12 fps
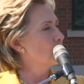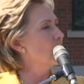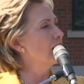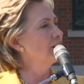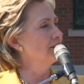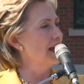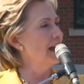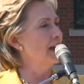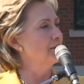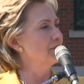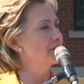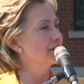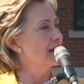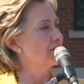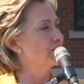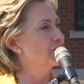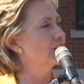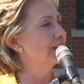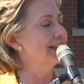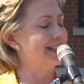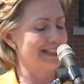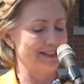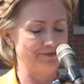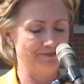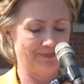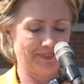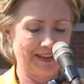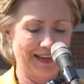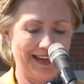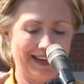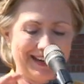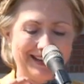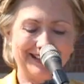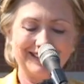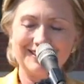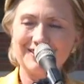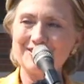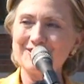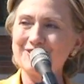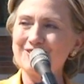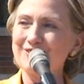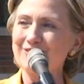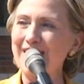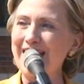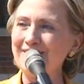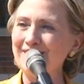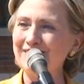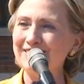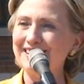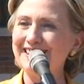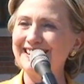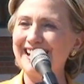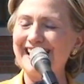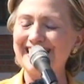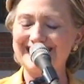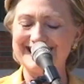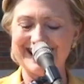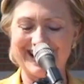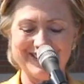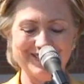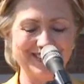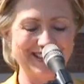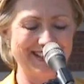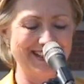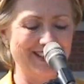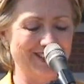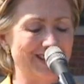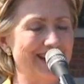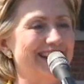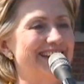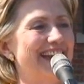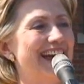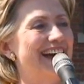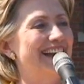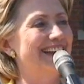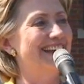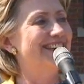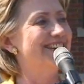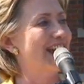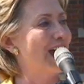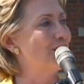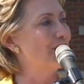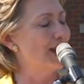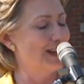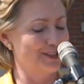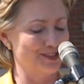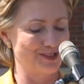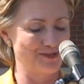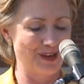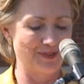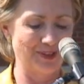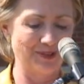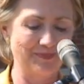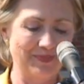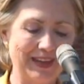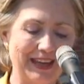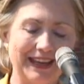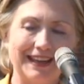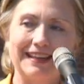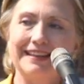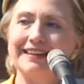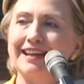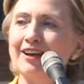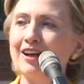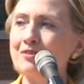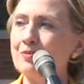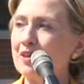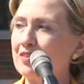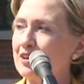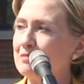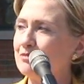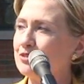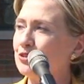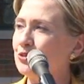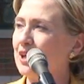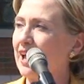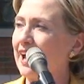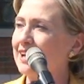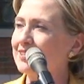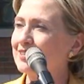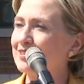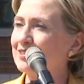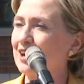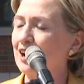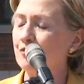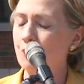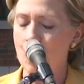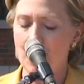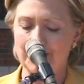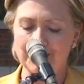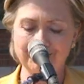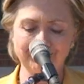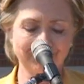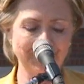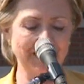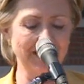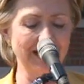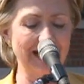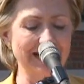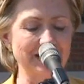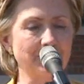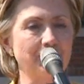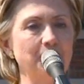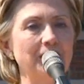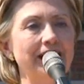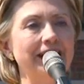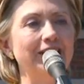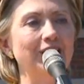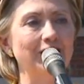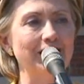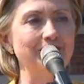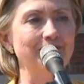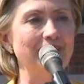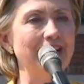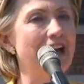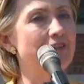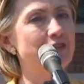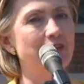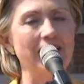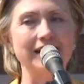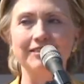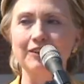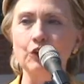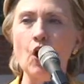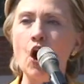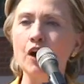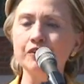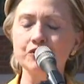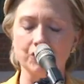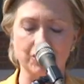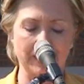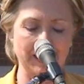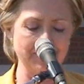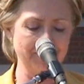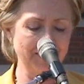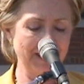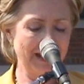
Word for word: well named Governor Clinton, traveled the length of the Erie Canal and down the Hudson River. He carried with him two casks of water collected from Lake Erie, and after that long journey,